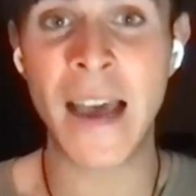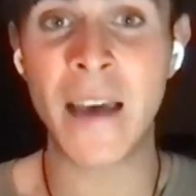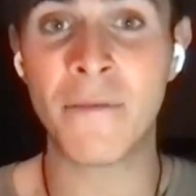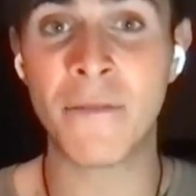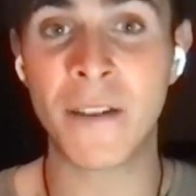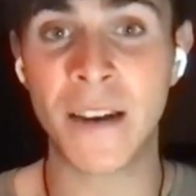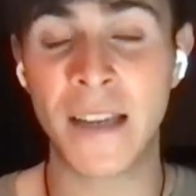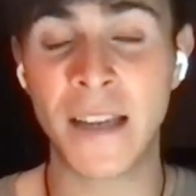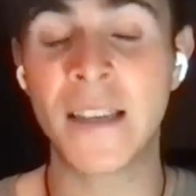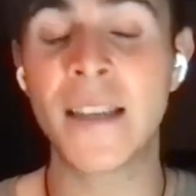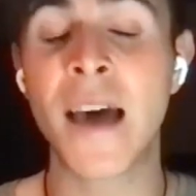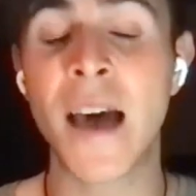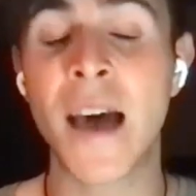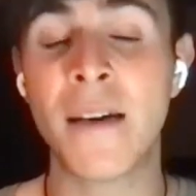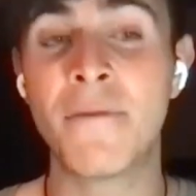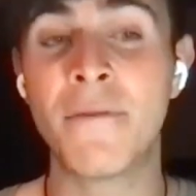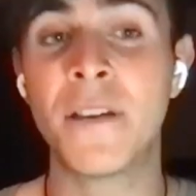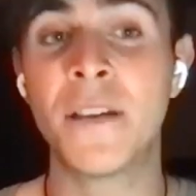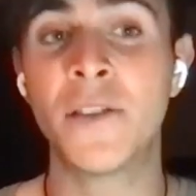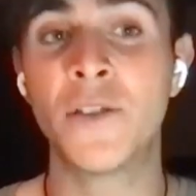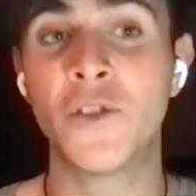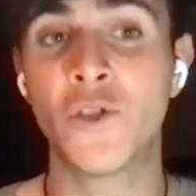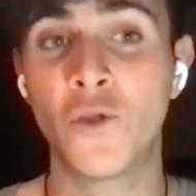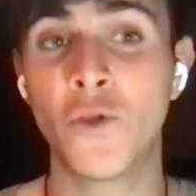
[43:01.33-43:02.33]
life, and it has
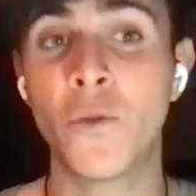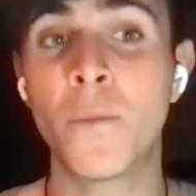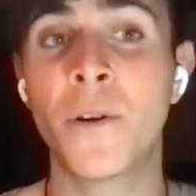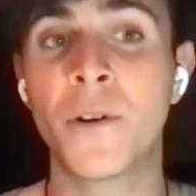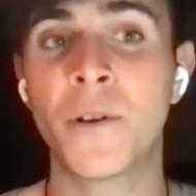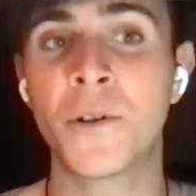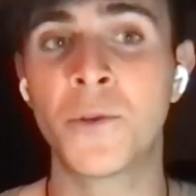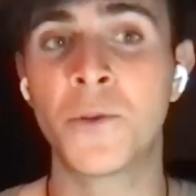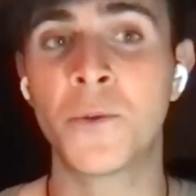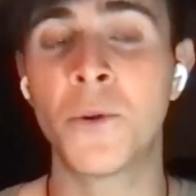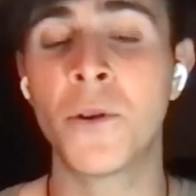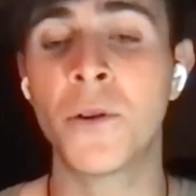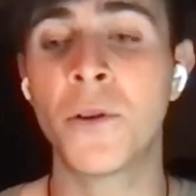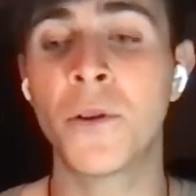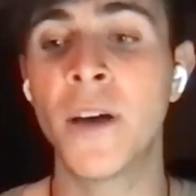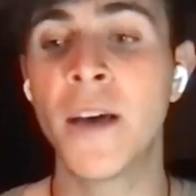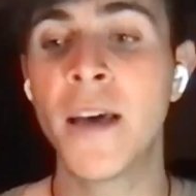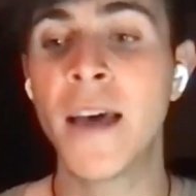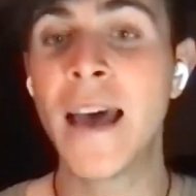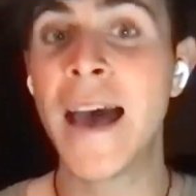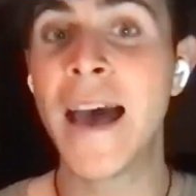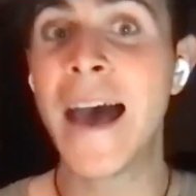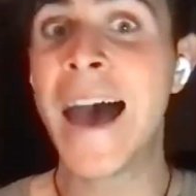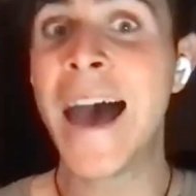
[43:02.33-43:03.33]
been super strong.
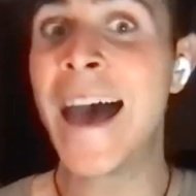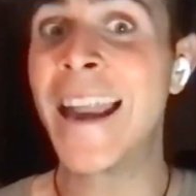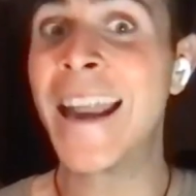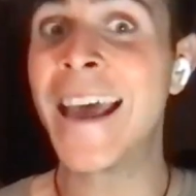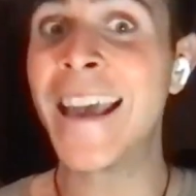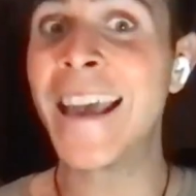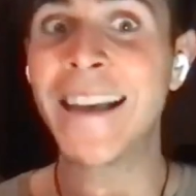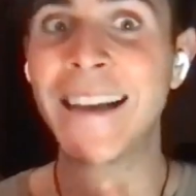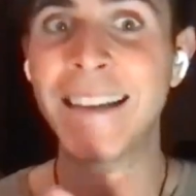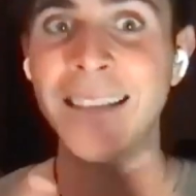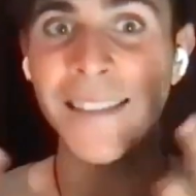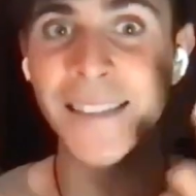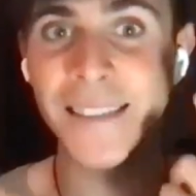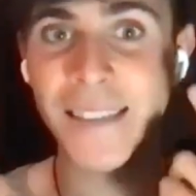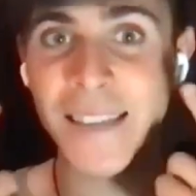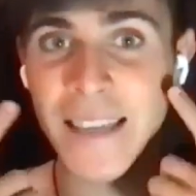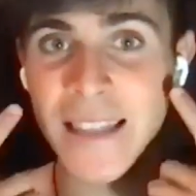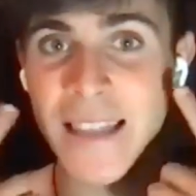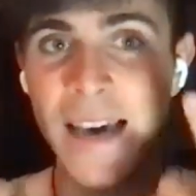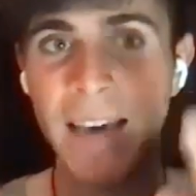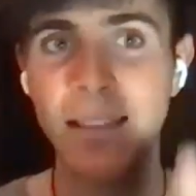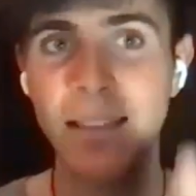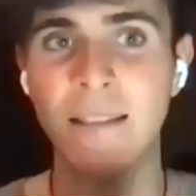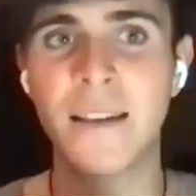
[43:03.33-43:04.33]
And I can
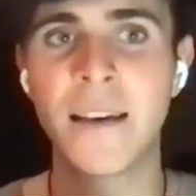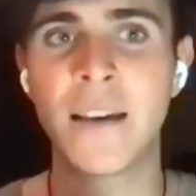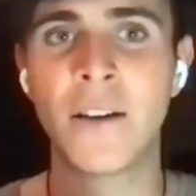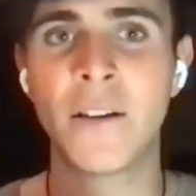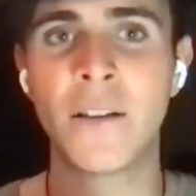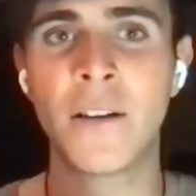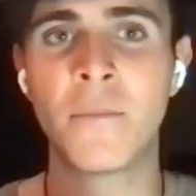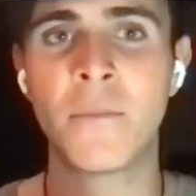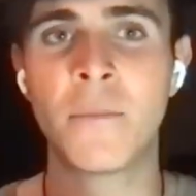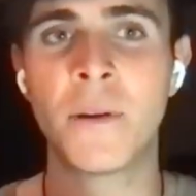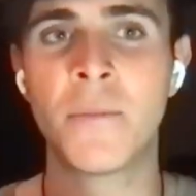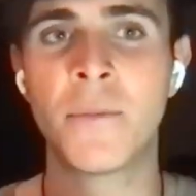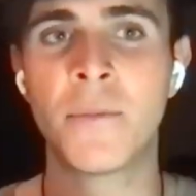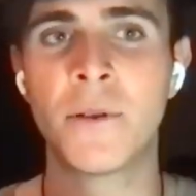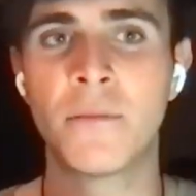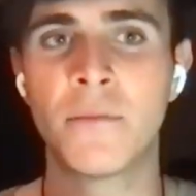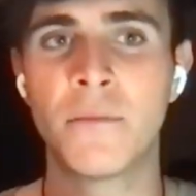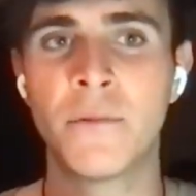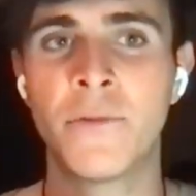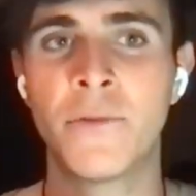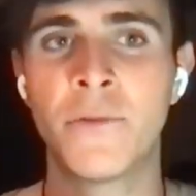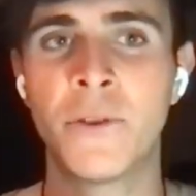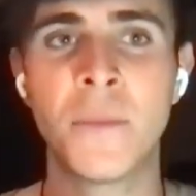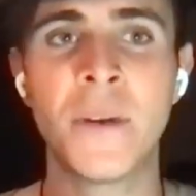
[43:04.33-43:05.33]
see that in other people.
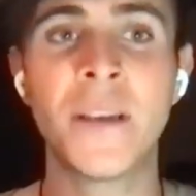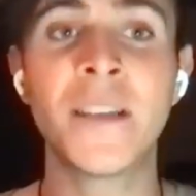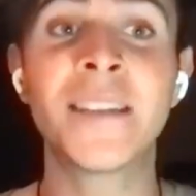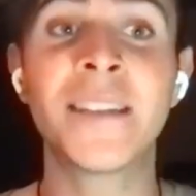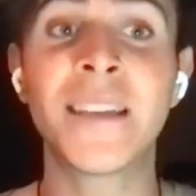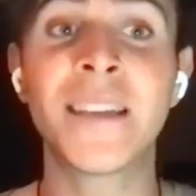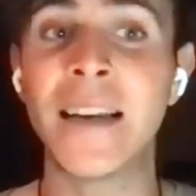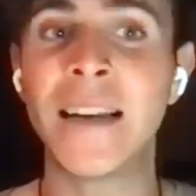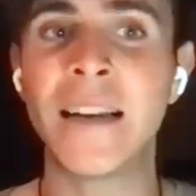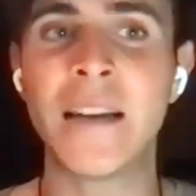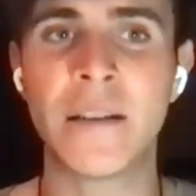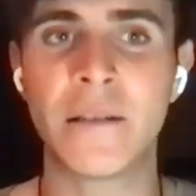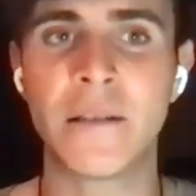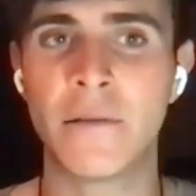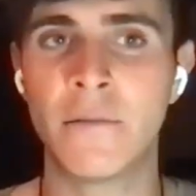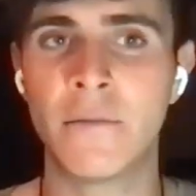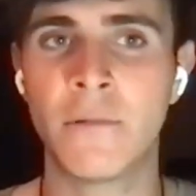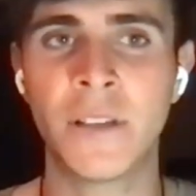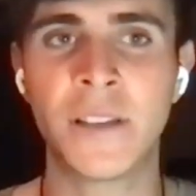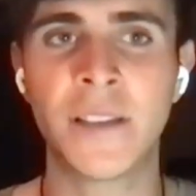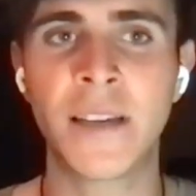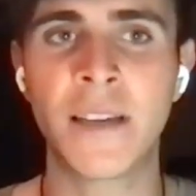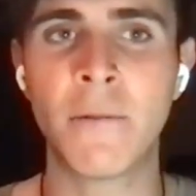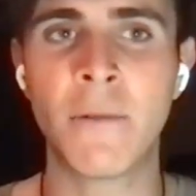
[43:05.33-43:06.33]
For me, it's clear
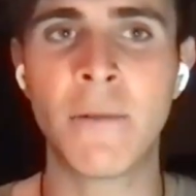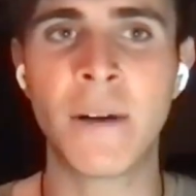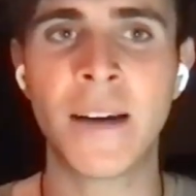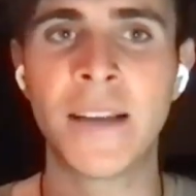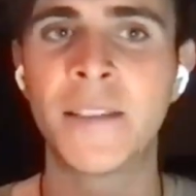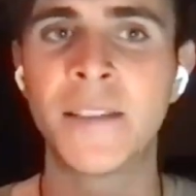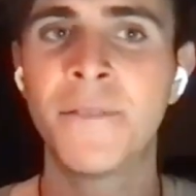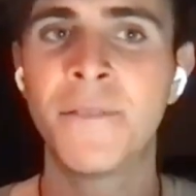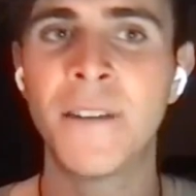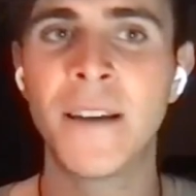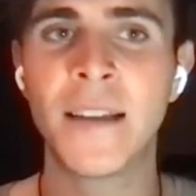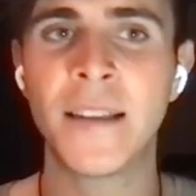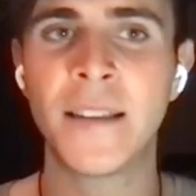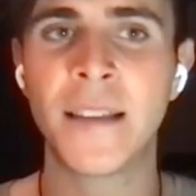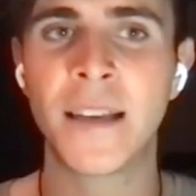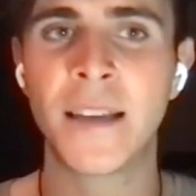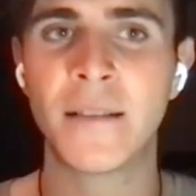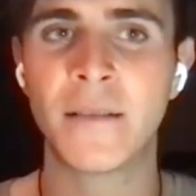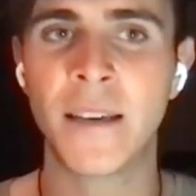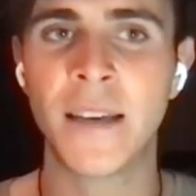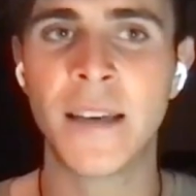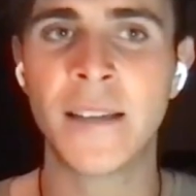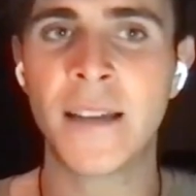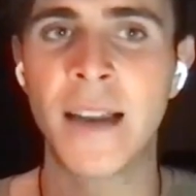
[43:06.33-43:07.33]
when someone is feeling that.
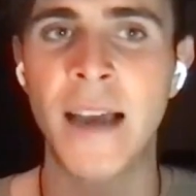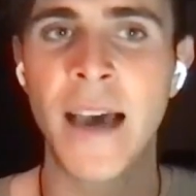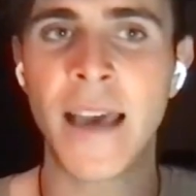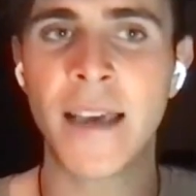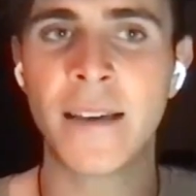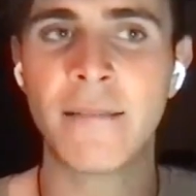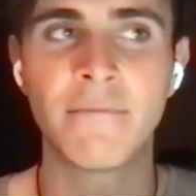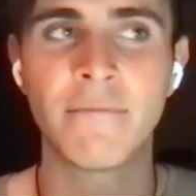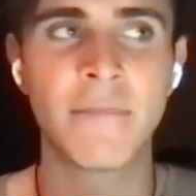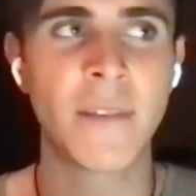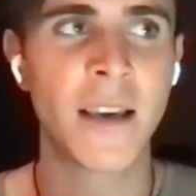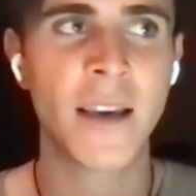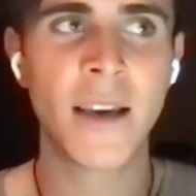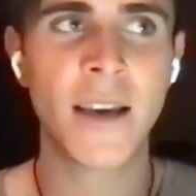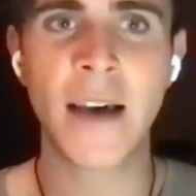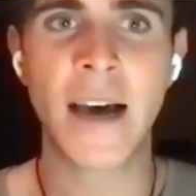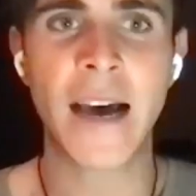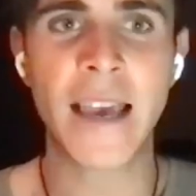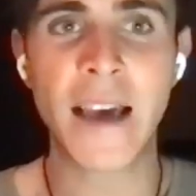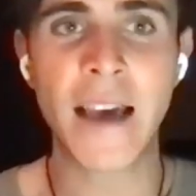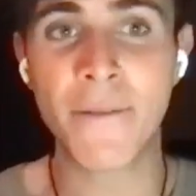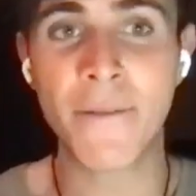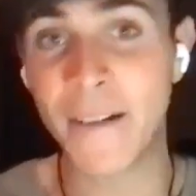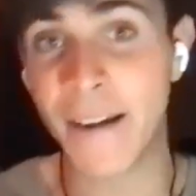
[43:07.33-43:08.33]
It's like
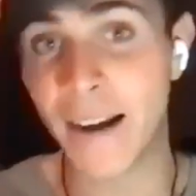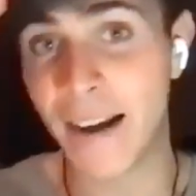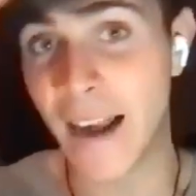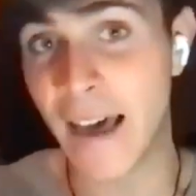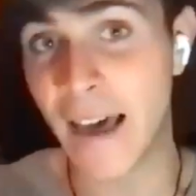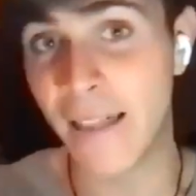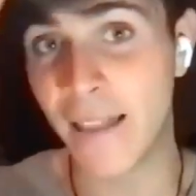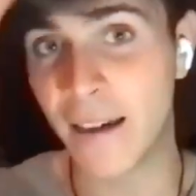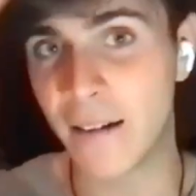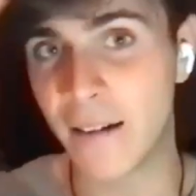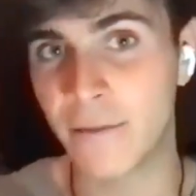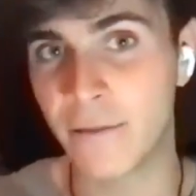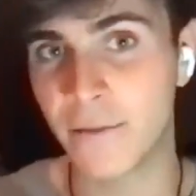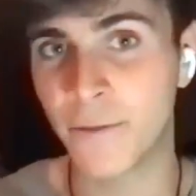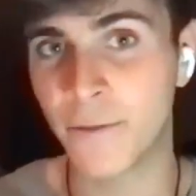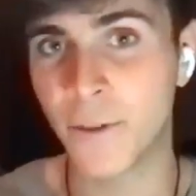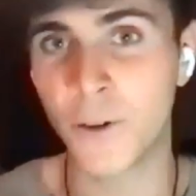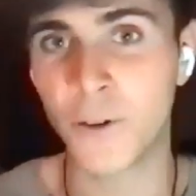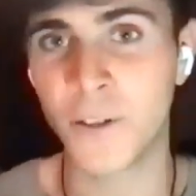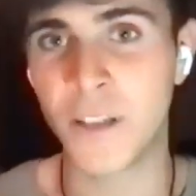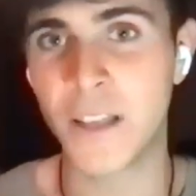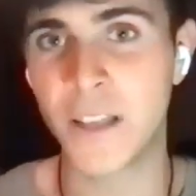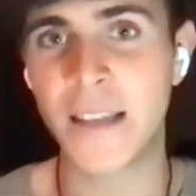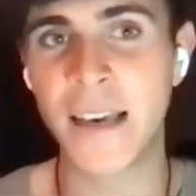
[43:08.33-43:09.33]
I have a radar
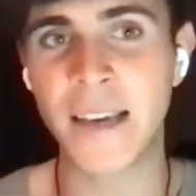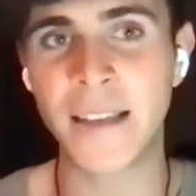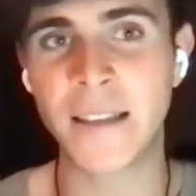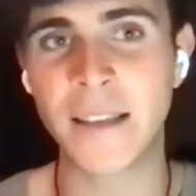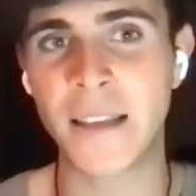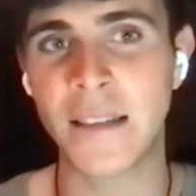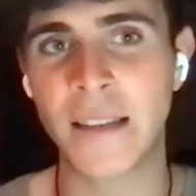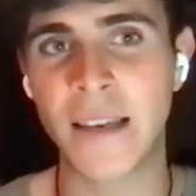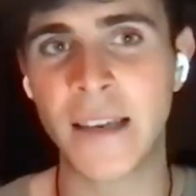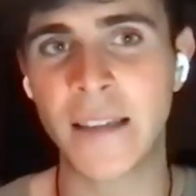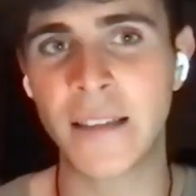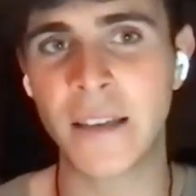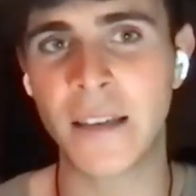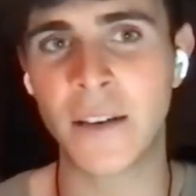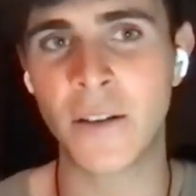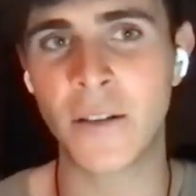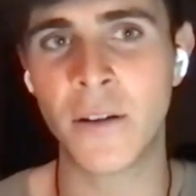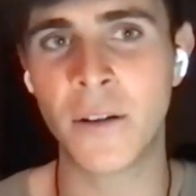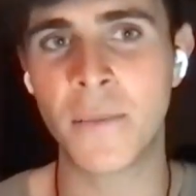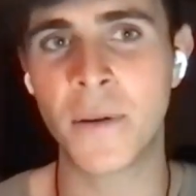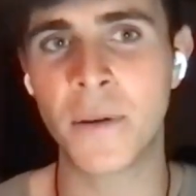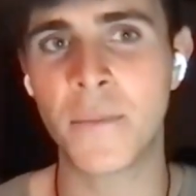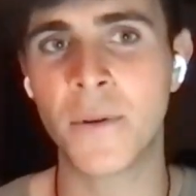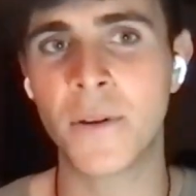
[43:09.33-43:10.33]
for detecting that in
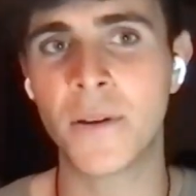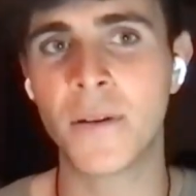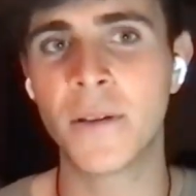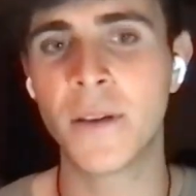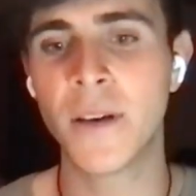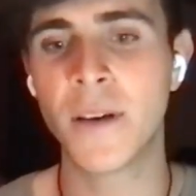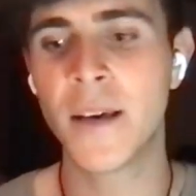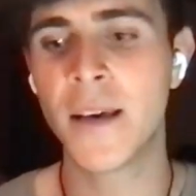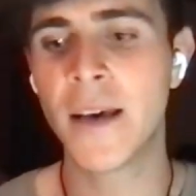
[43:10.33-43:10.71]
other people.